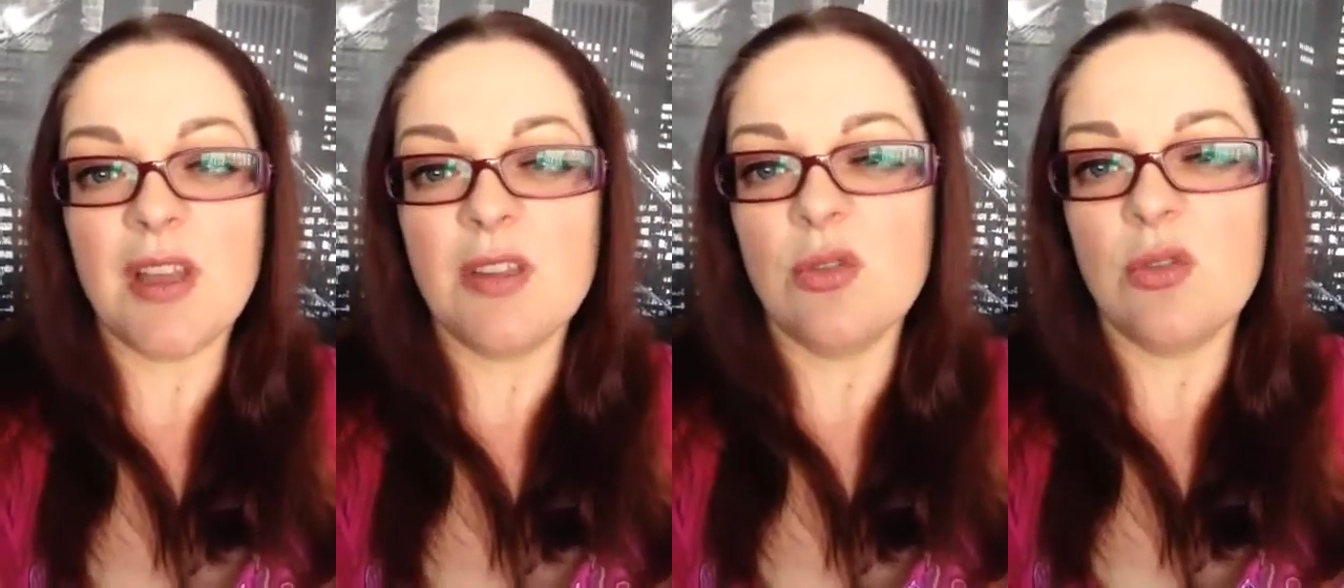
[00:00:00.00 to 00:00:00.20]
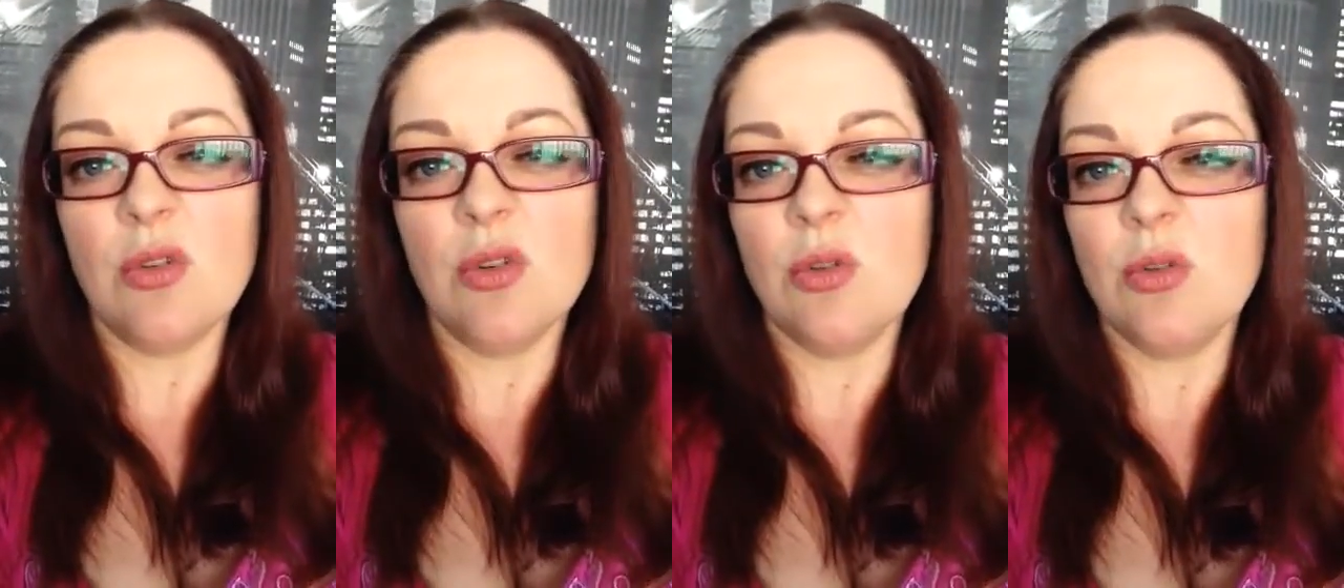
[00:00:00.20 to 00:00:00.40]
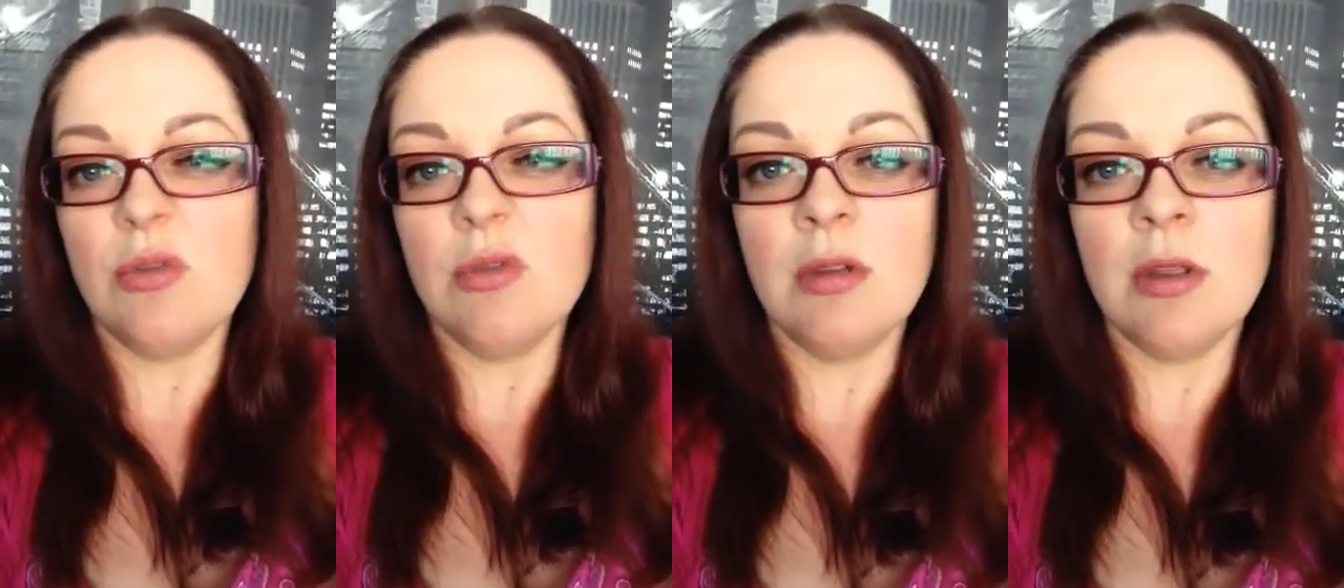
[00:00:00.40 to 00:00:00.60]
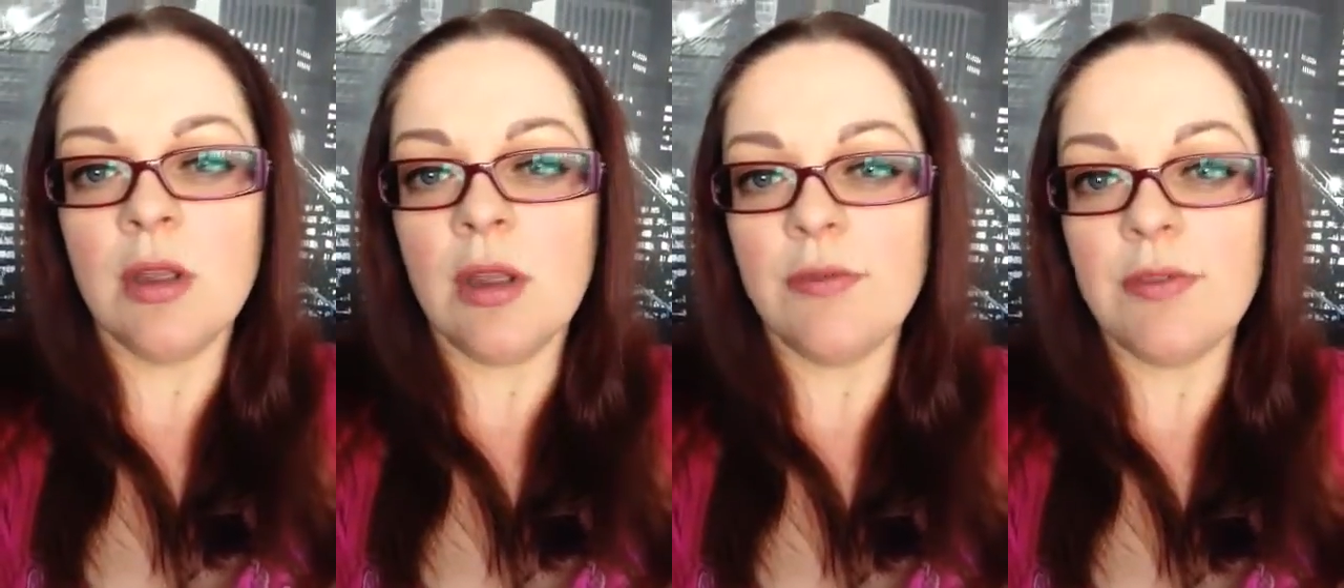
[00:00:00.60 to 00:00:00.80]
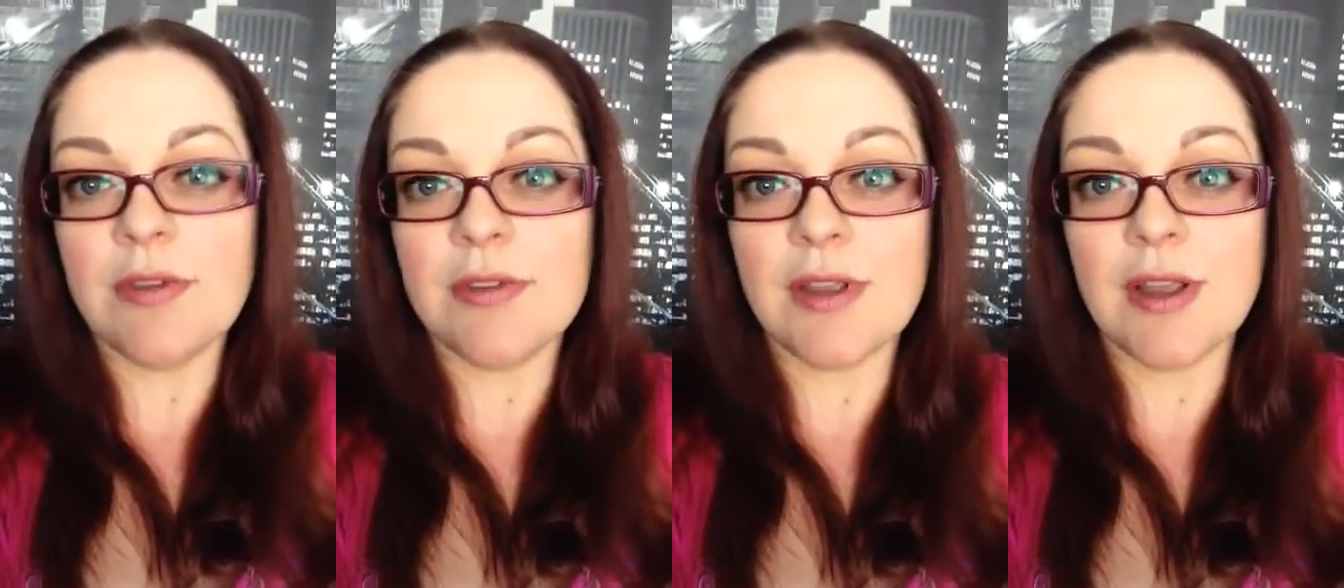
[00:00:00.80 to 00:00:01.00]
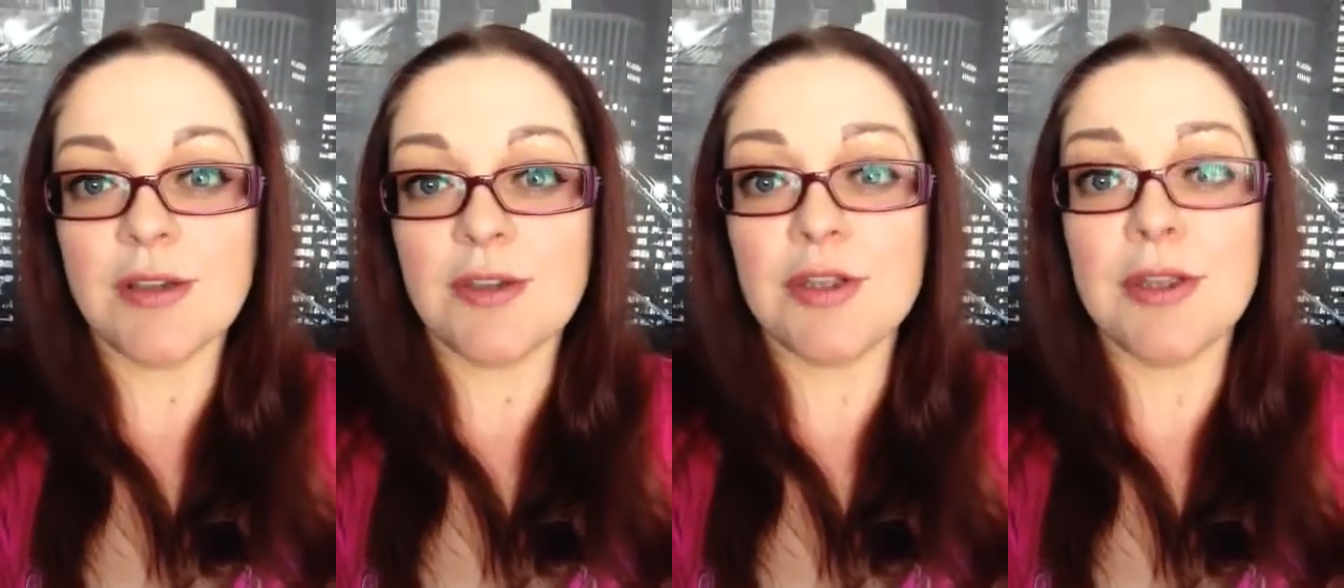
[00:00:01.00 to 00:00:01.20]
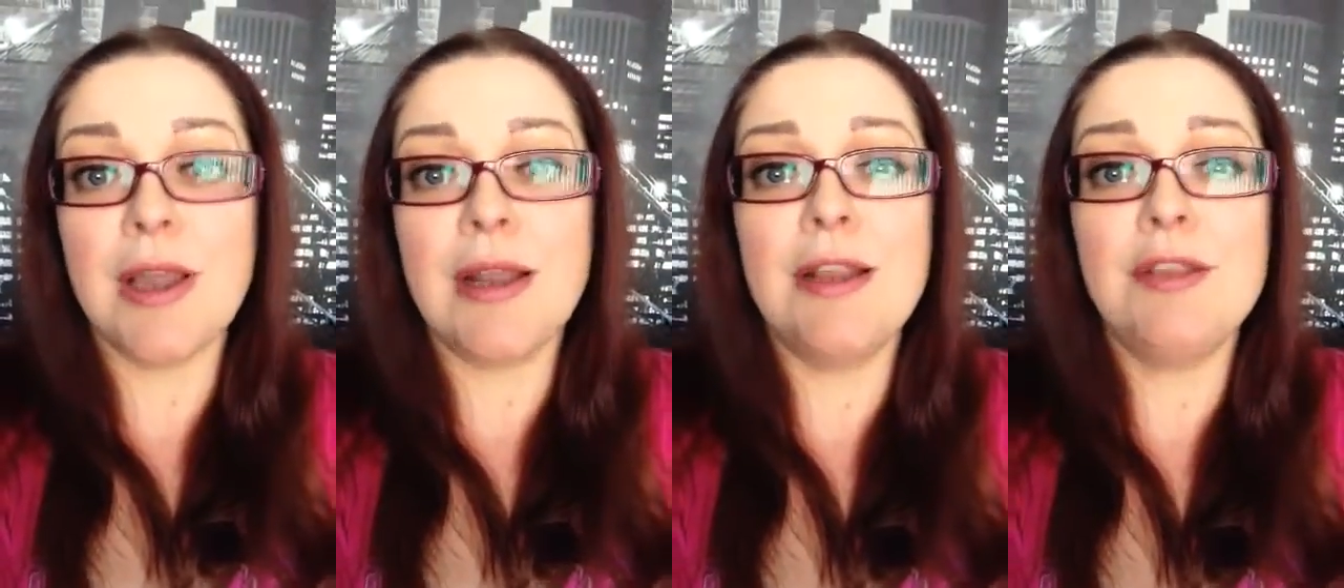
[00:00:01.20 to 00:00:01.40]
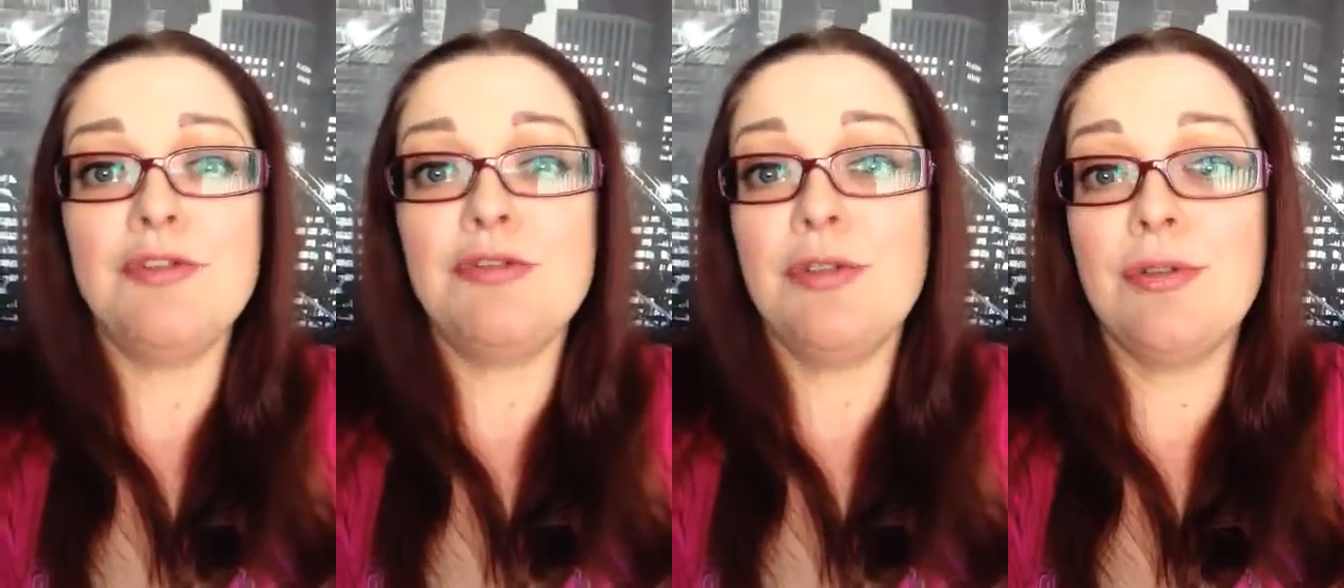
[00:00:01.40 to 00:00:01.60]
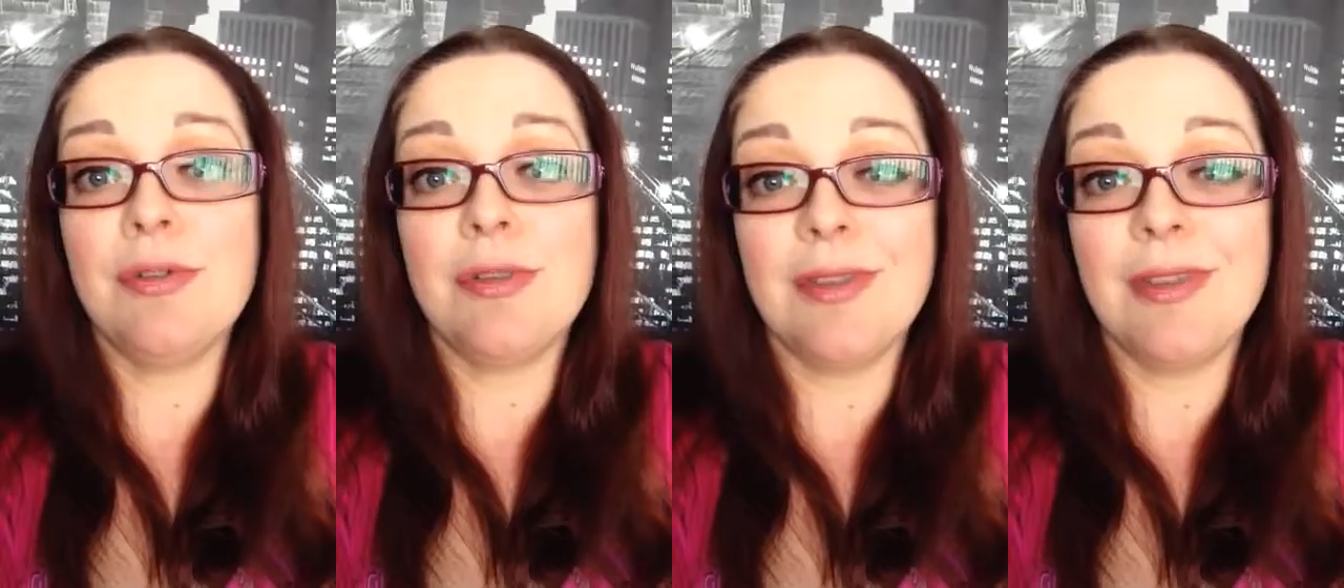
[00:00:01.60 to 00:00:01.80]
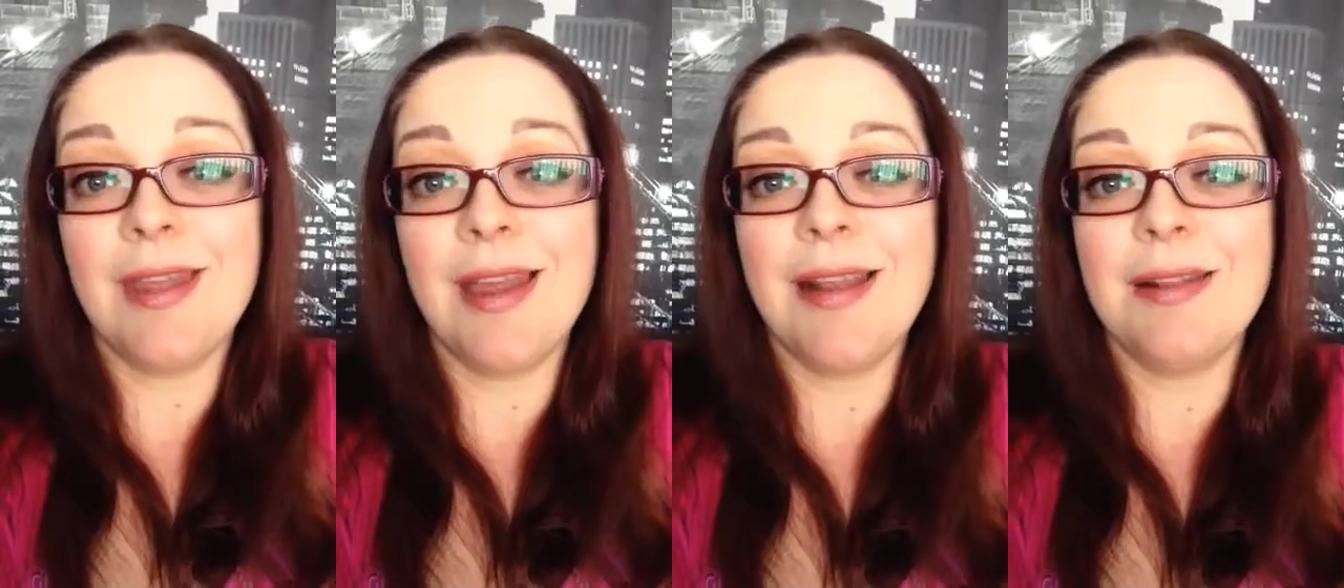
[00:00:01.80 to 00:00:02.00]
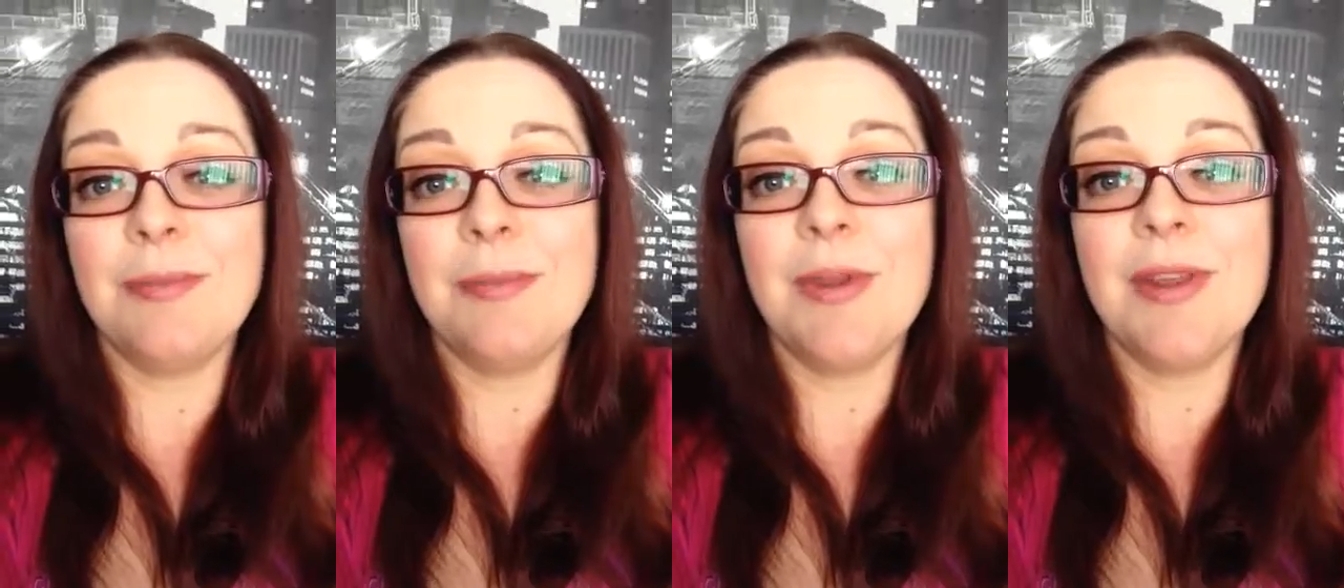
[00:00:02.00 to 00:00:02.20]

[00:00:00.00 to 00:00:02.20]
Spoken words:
I don't know if there's actually any truth in that,